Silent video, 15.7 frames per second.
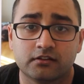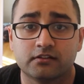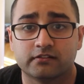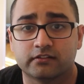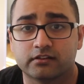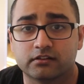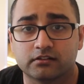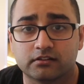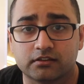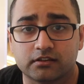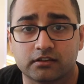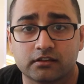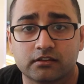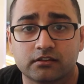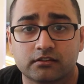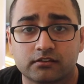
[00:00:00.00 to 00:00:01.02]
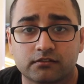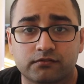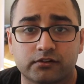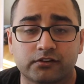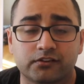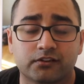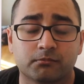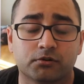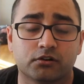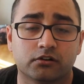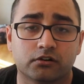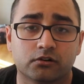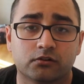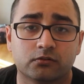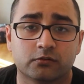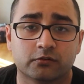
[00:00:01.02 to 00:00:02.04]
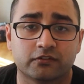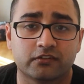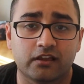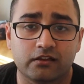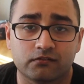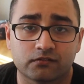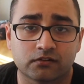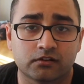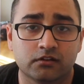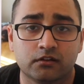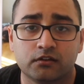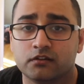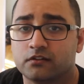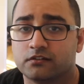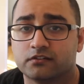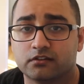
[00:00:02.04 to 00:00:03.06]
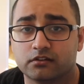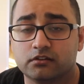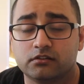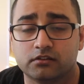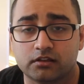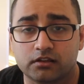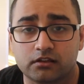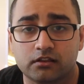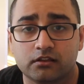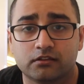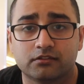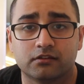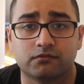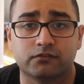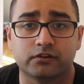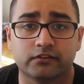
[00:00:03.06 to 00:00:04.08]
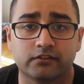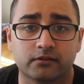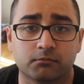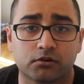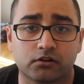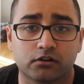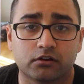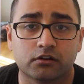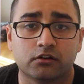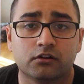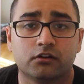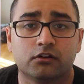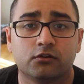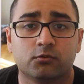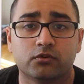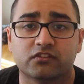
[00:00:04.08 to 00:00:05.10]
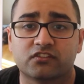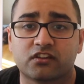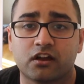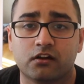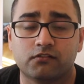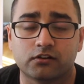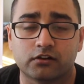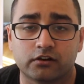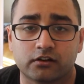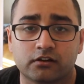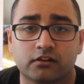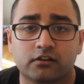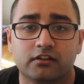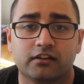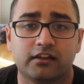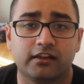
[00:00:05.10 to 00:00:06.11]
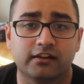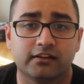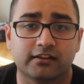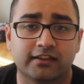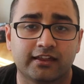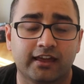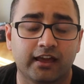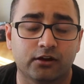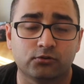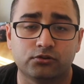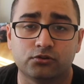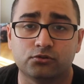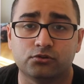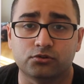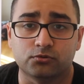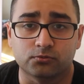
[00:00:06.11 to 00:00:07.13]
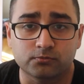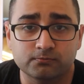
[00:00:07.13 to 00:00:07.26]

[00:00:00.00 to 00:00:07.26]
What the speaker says: Suddenly, the freezing bird was safe. Suddenly, the freezing bird was covered in cow doo-doo.